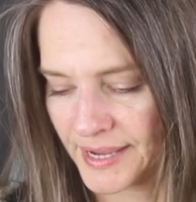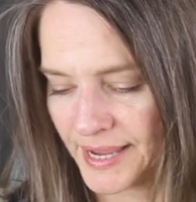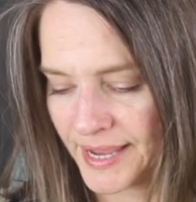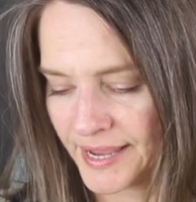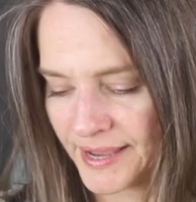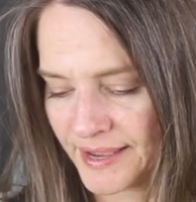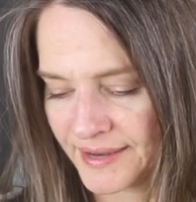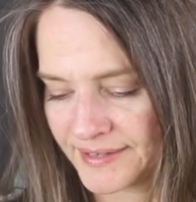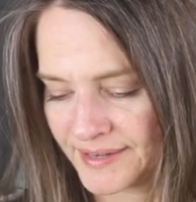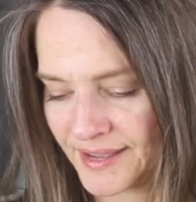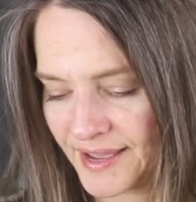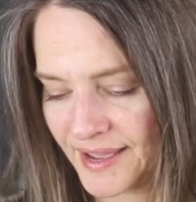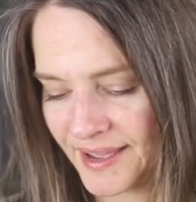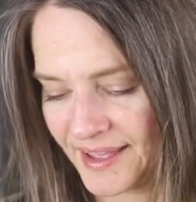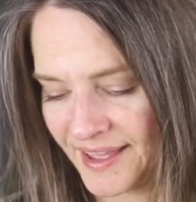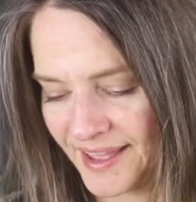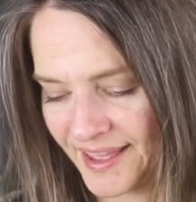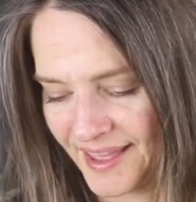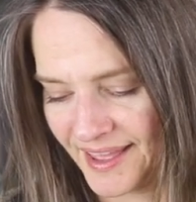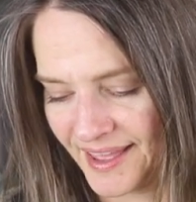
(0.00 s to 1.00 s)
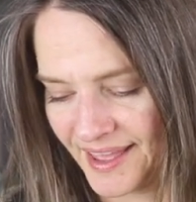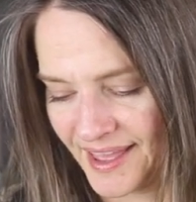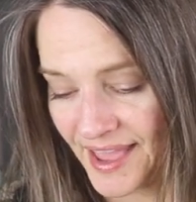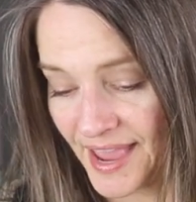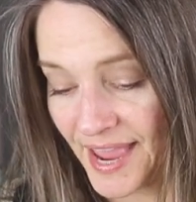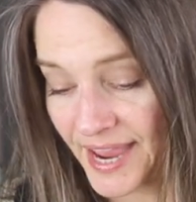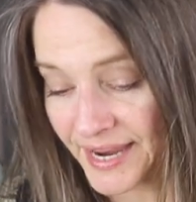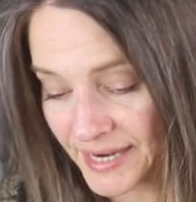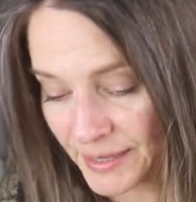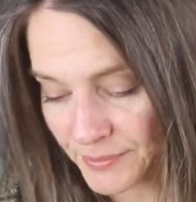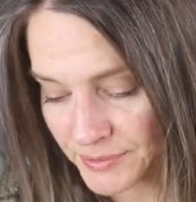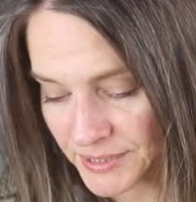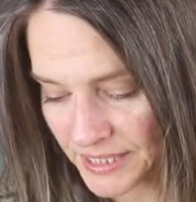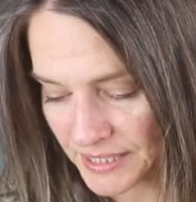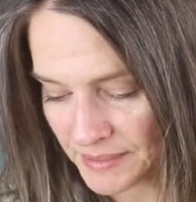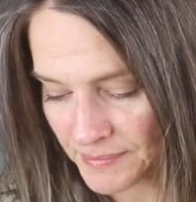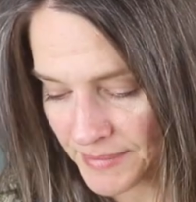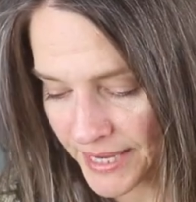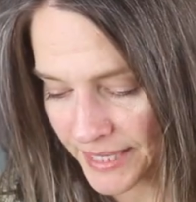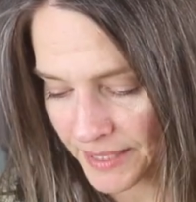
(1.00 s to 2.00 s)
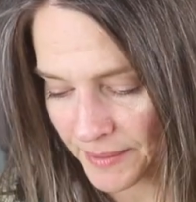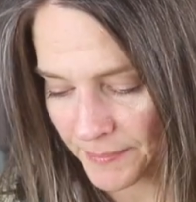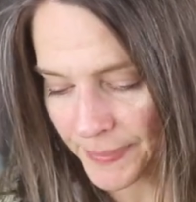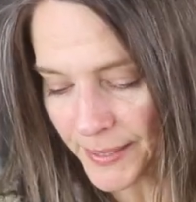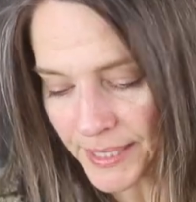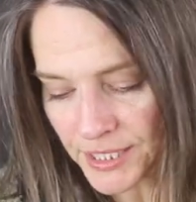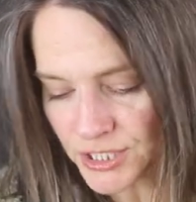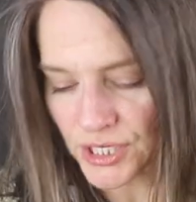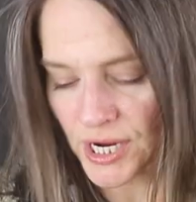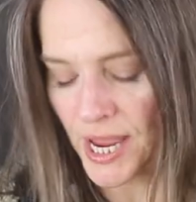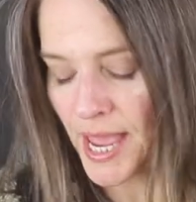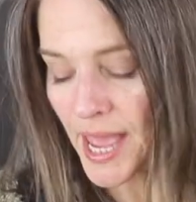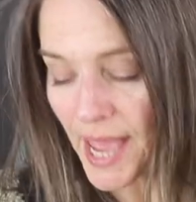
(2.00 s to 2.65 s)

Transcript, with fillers: And, uh, and I was gonna make a bunch of